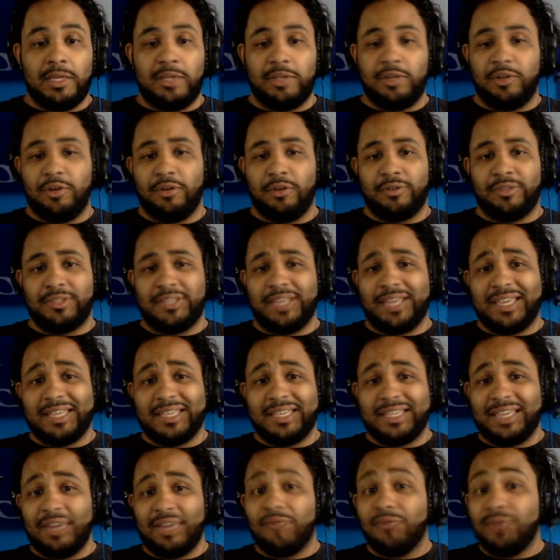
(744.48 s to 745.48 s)
say
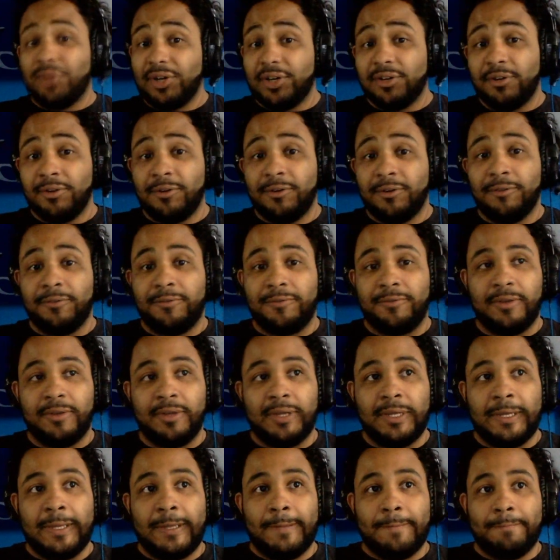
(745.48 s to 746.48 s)
get rid of
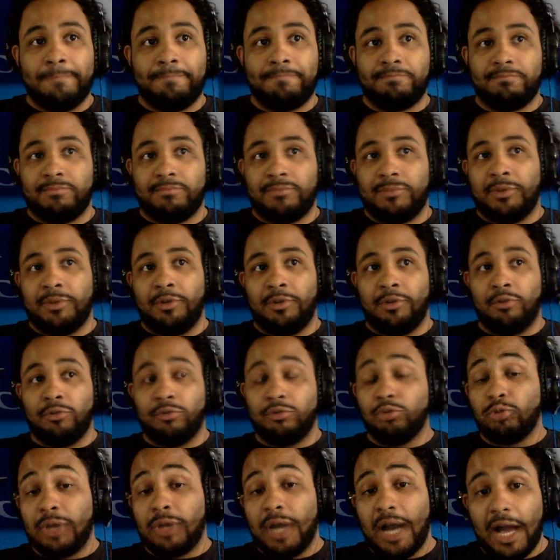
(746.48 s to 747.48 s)

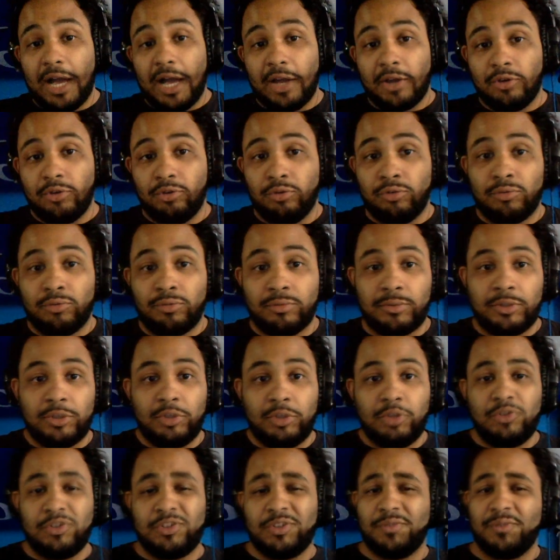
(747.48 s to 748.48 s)
Lukaku,
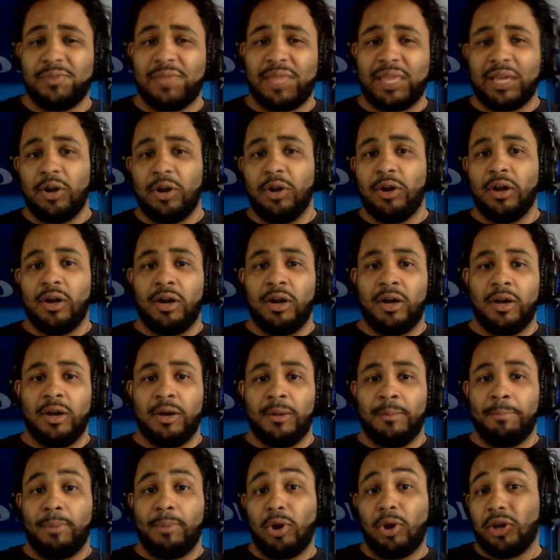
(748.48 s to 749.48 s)
use him like a
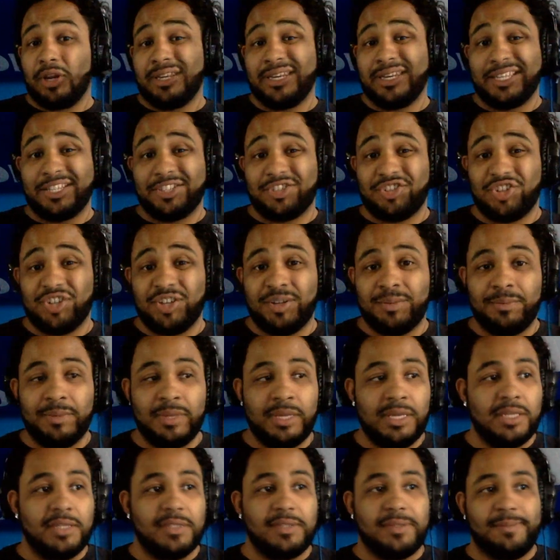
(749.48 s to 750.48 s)
bargaining chip
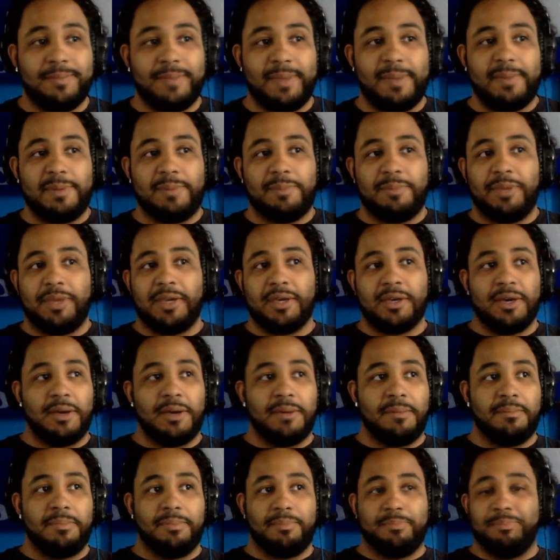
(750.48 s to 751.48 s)
to maybe pick
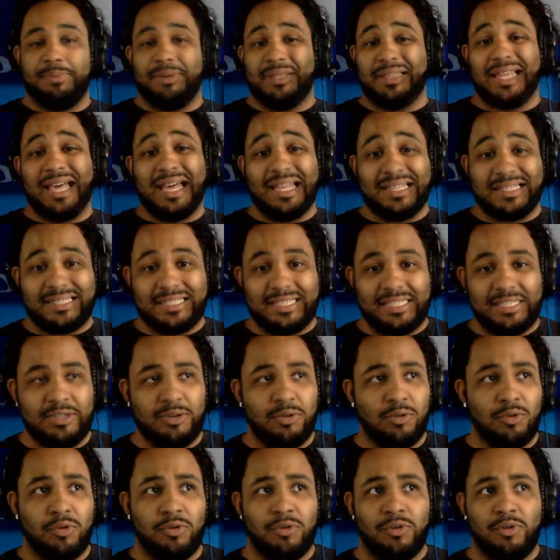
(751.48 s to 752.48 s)
up Bellotti,
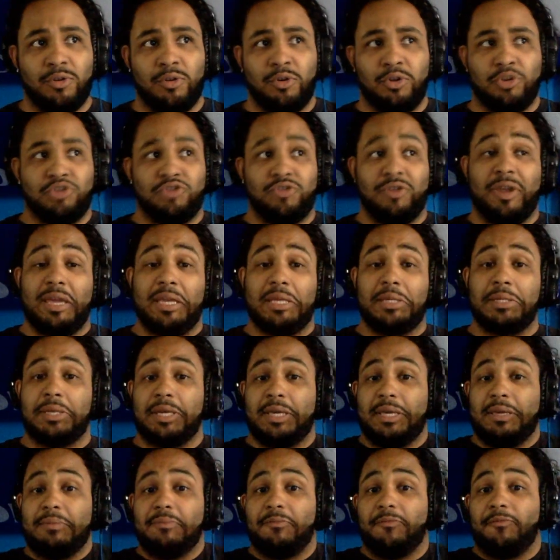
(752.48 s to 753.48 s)
or trade
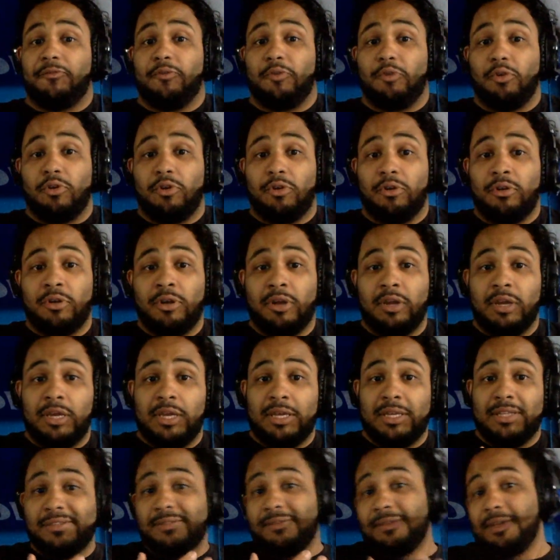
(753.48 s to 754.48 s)
him for
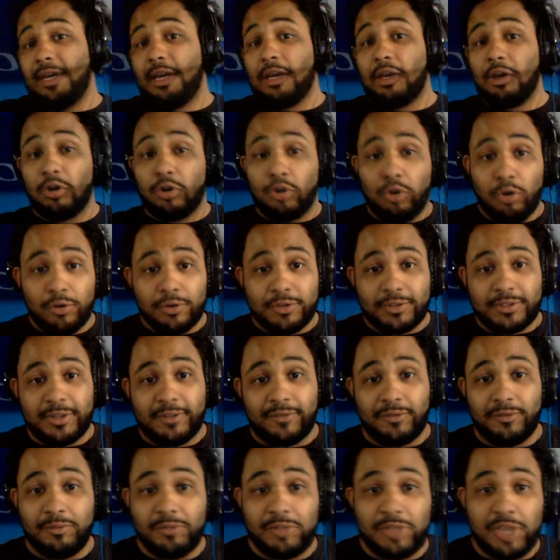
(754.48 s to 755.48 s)
Diego Costa
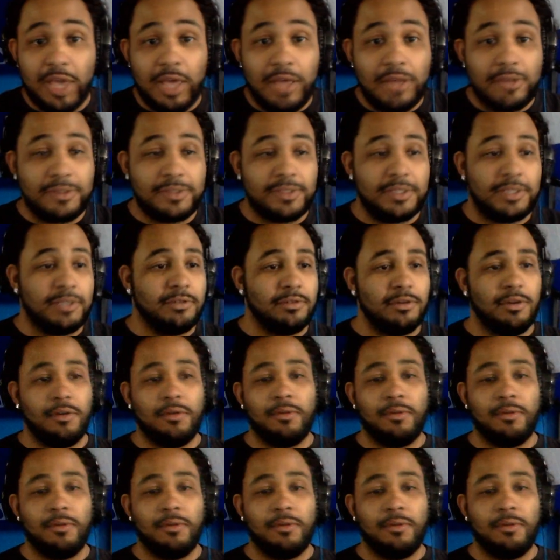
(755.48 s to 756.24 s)
from Chelsea. You